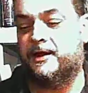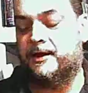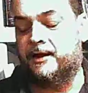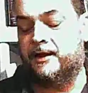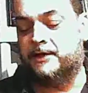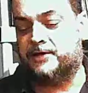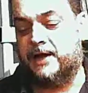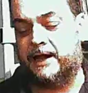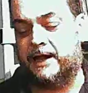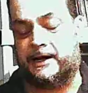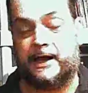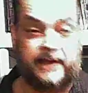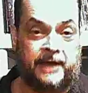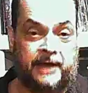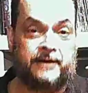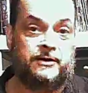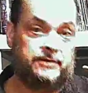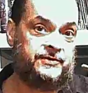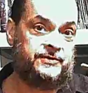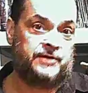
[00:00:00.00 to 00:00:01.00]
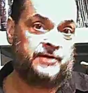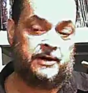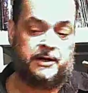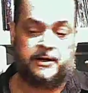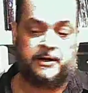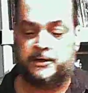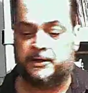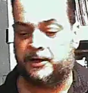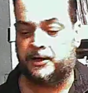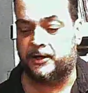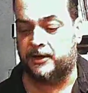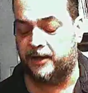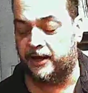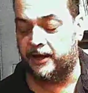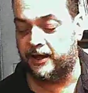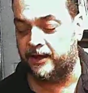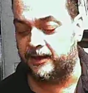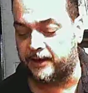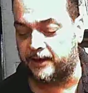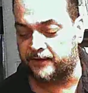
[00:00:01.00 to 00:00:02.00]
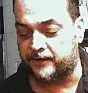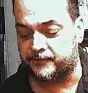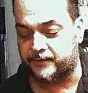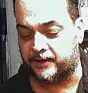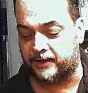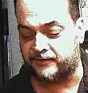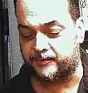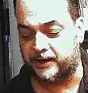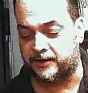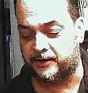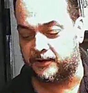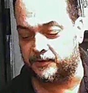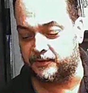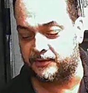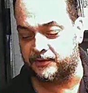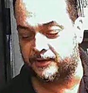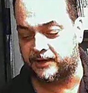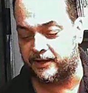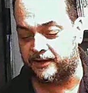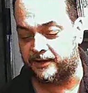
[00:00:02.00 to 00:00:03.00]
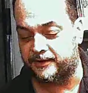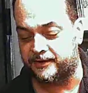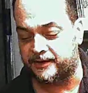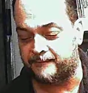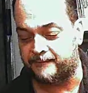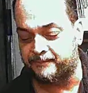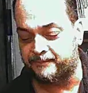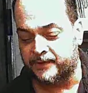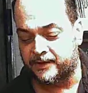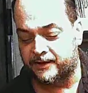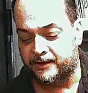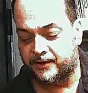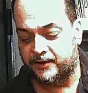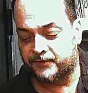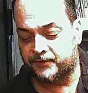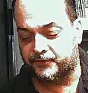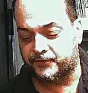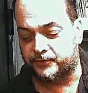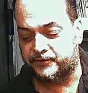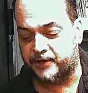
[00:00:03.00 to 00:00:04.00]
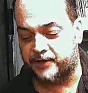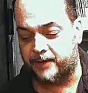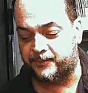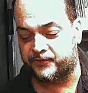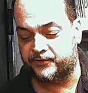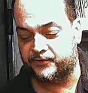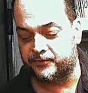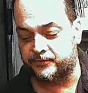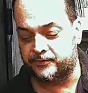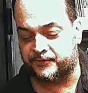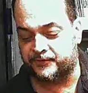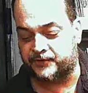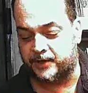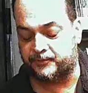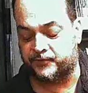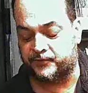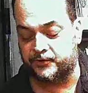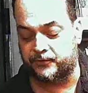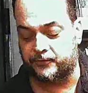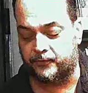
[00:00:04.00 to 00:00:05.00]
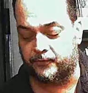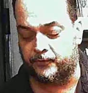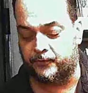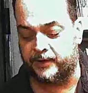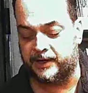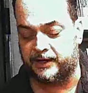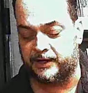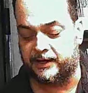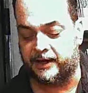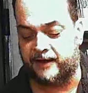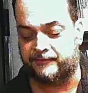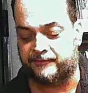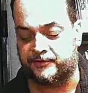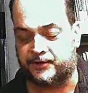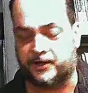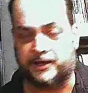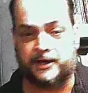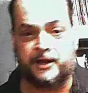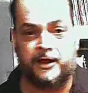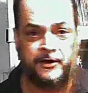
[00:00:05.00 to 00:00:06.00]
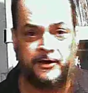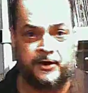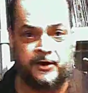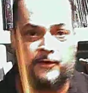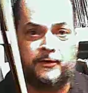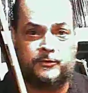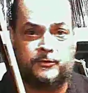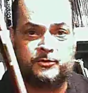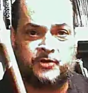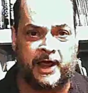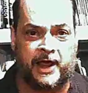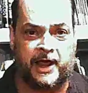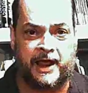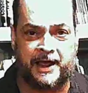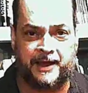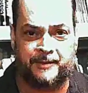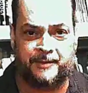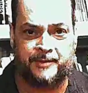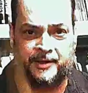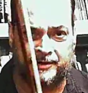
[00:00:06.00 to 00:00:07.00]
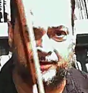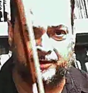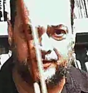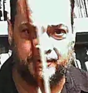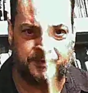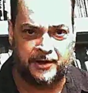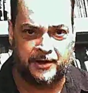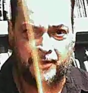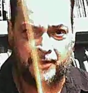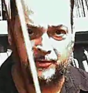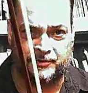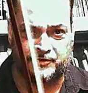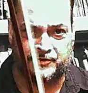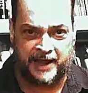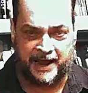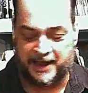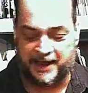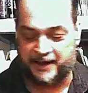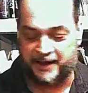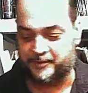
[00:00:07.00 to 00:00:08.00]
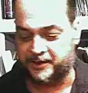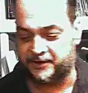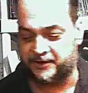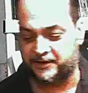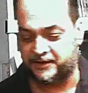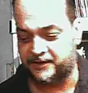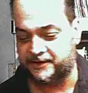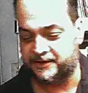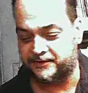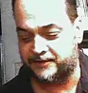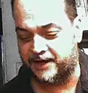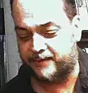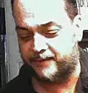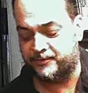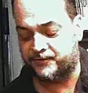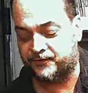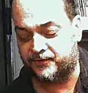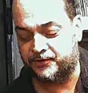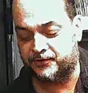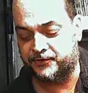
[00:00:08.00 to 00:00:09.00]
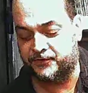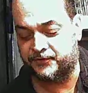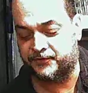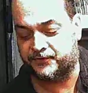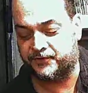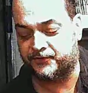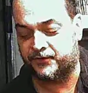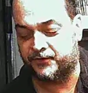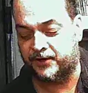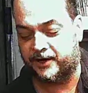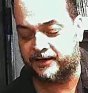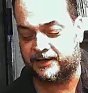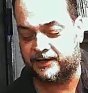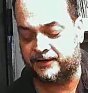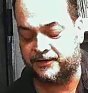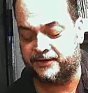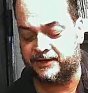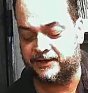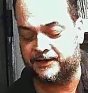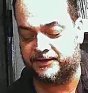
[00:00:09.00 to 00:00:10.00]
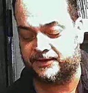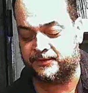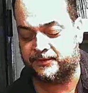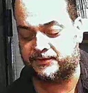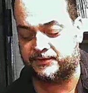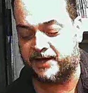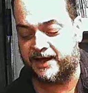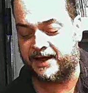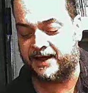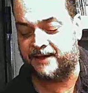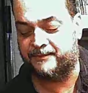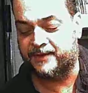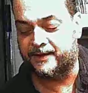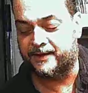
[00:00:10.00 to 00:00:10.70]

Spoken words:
Like I can on guitar. That's my goal. And so step two, read everything. No tab. No tab. Tab is for losers. You're not going to learn anything with tab.